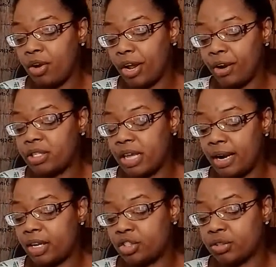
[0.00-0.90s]
air sign
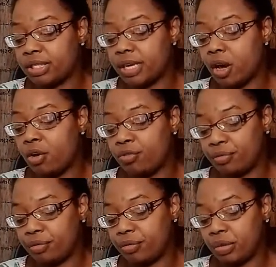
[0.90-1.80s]
is yourself,
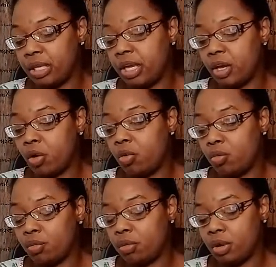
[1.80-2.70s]
Leo,
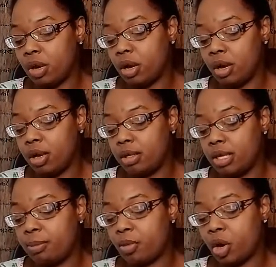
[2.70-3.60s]

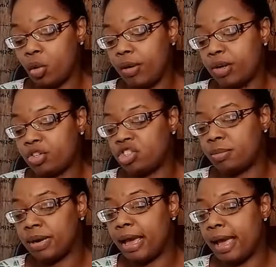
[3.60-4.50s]
Libra, Aquarius,
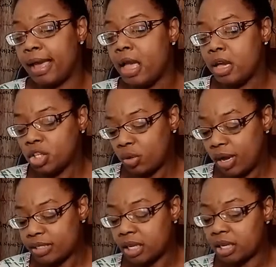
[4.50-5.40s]
Gemini. So I
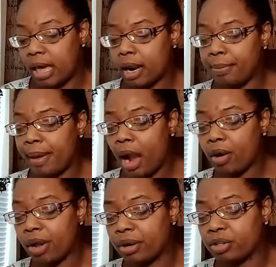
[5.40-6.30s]
see a lot of power
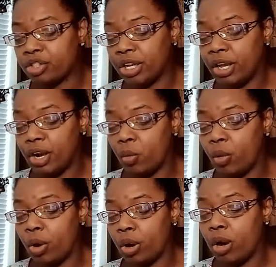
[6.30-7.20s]
energy here
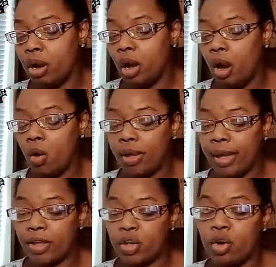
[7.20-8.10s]
where, okay,
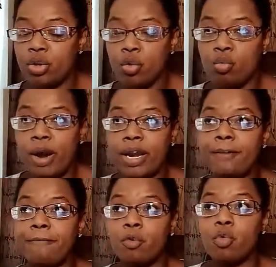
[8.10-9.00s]
you're ready
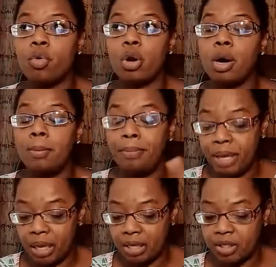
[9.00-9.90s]
for peace.
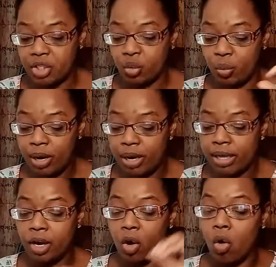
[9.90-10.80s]
You're ready to get
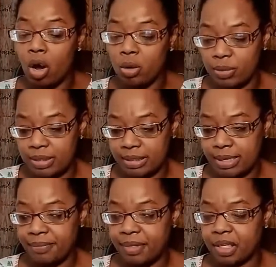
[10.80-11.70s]
on with something. So
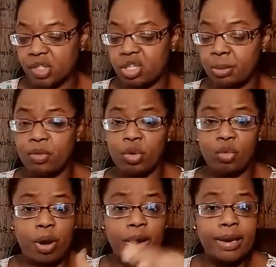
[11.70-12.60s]
some of you are ready to get
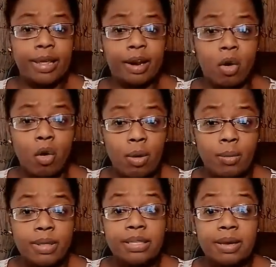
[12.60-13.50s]
on with something,
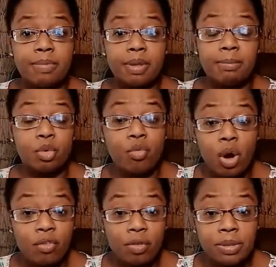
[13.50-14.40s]
move on from
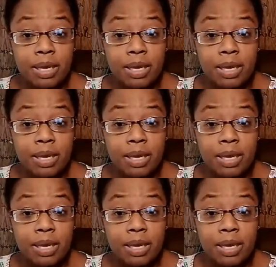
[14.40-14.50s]
something.